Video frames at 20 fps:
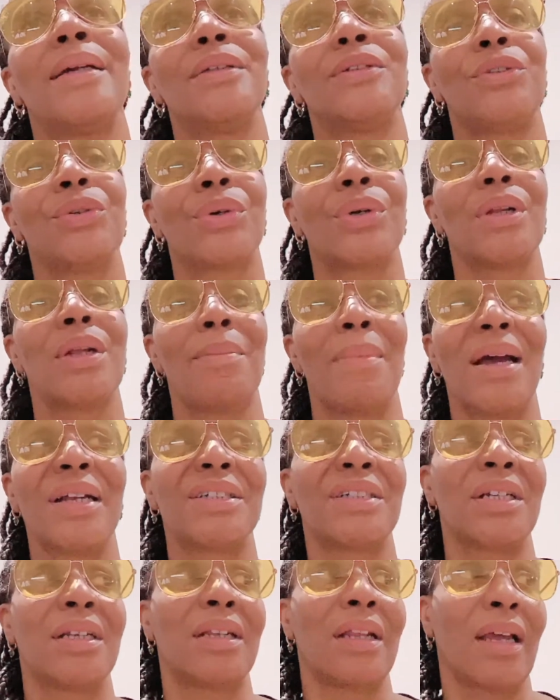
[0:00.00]
you can
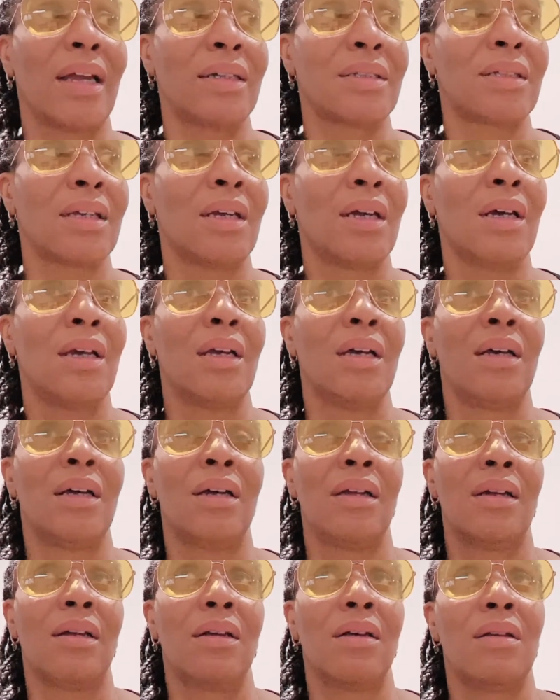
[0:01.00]
imagine that
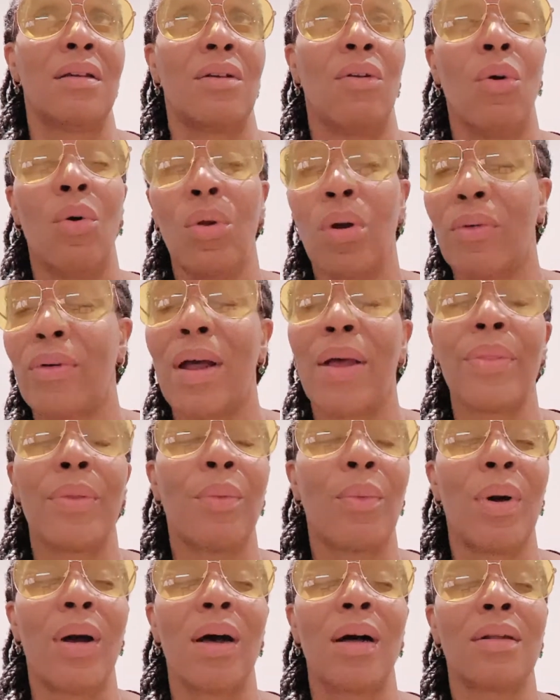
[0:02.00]
all around the
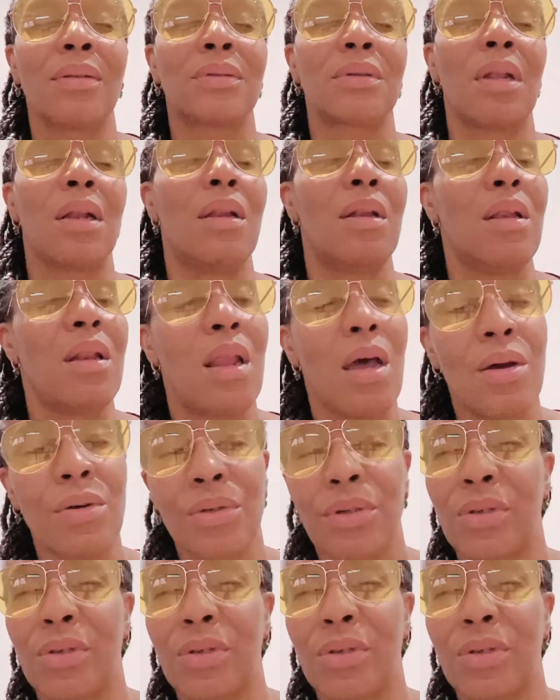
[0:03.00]
world, loads of